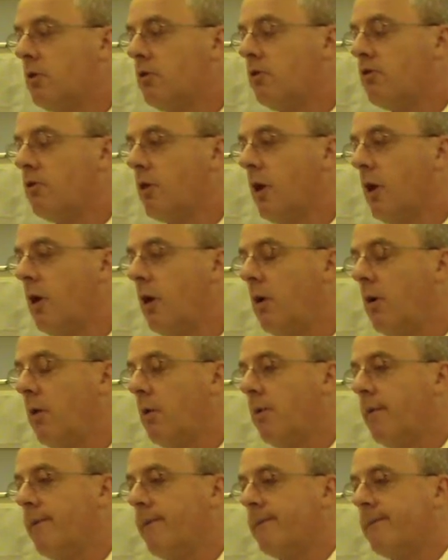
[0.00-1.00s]

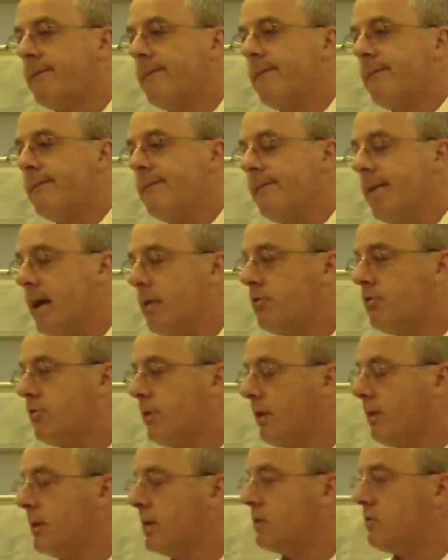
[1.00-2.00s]
So that's
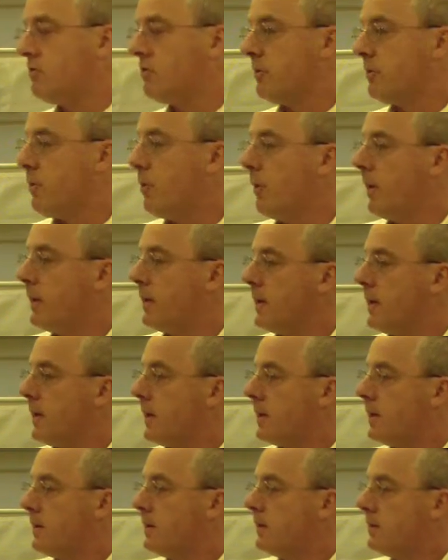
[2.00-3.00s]
very
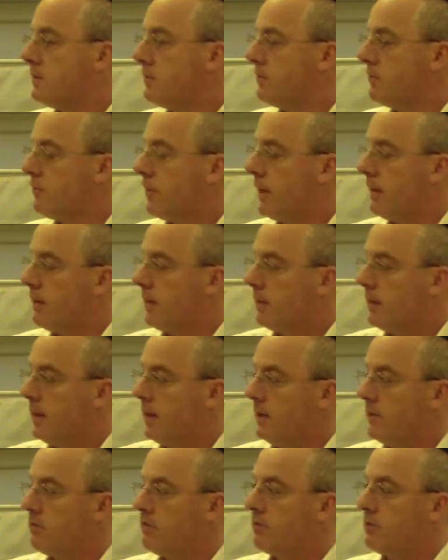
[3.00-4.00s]
disappointing, to say the
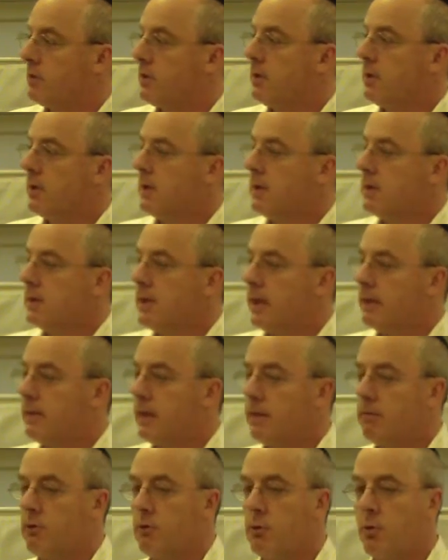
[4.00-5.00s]
least, that
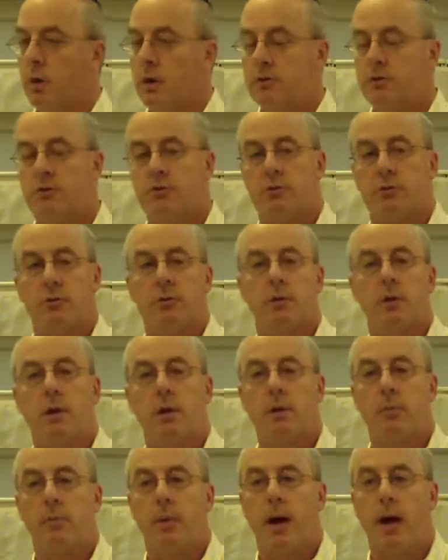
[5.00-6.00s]
they were once
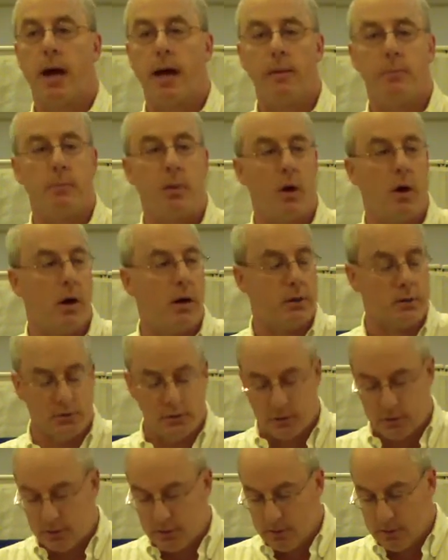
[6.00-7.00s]
behind
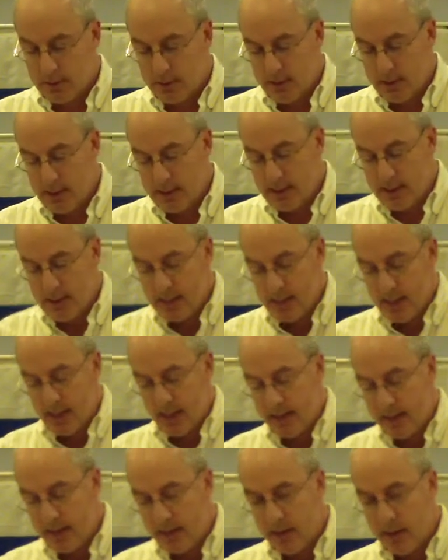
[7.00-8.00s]
bars and
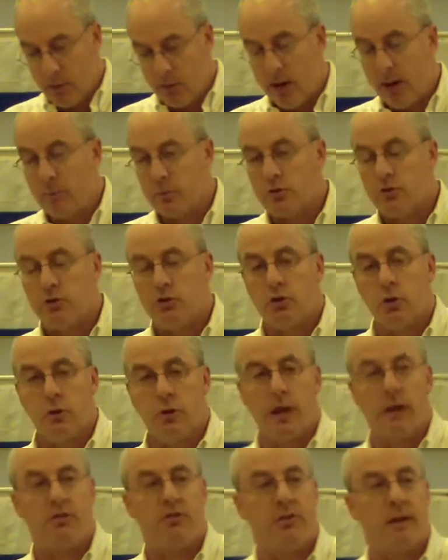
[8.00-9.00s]
and then they were able to do
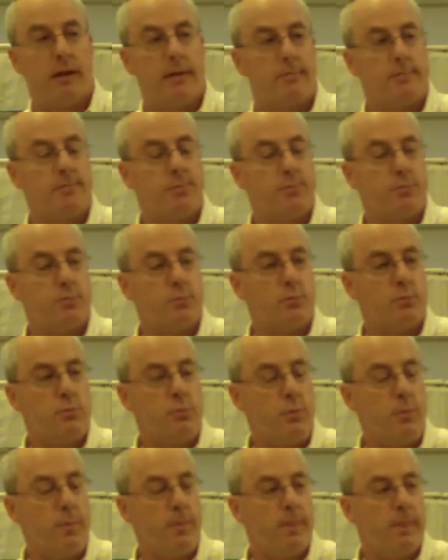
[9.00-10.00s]
this and
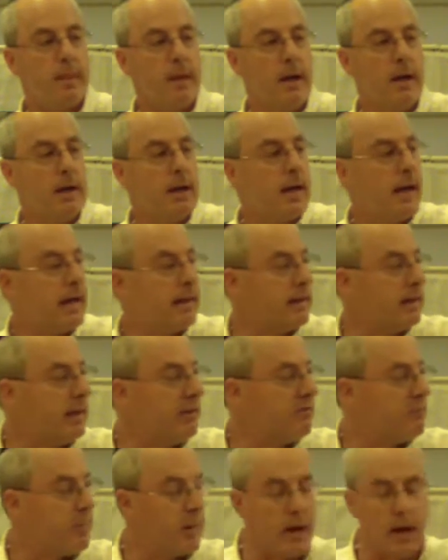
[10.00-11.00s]
and
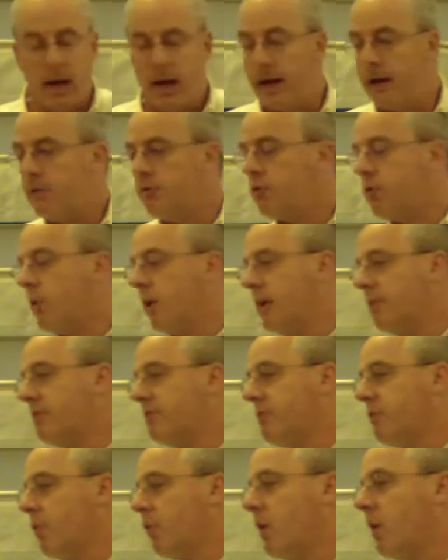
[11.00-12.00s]
leave behind
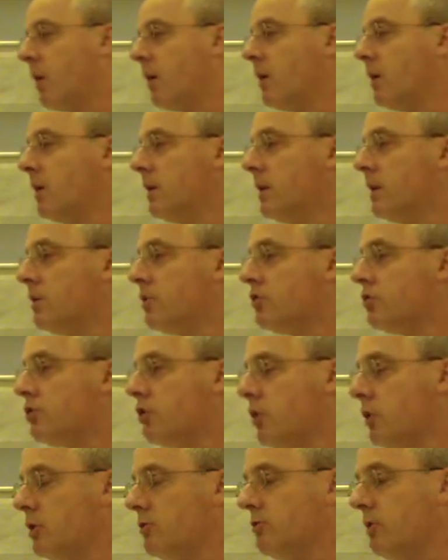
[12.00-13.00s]
24
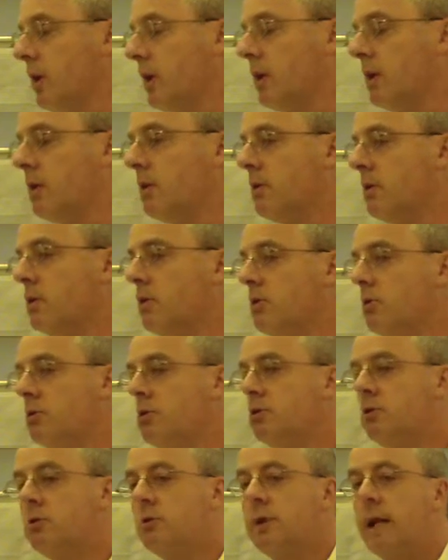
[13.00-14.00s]
children
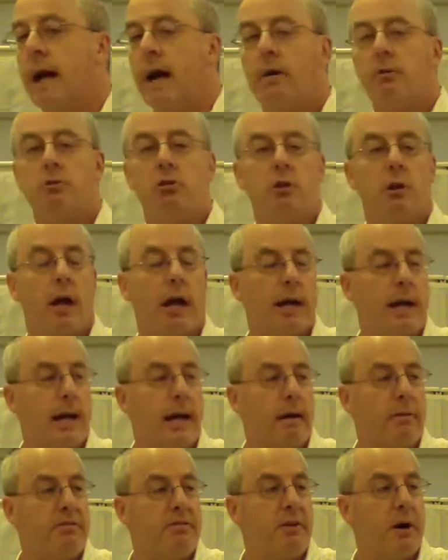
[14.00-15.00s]
who now do not
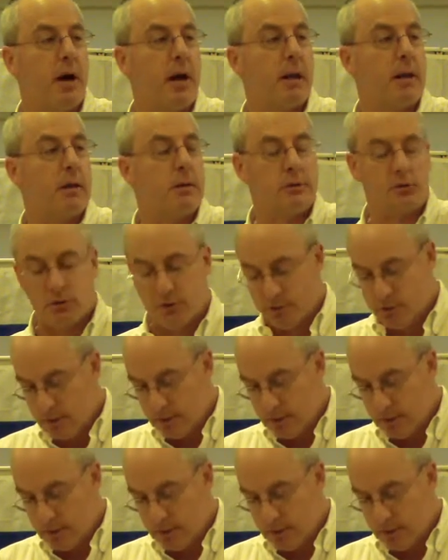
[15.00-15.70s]
have fathers.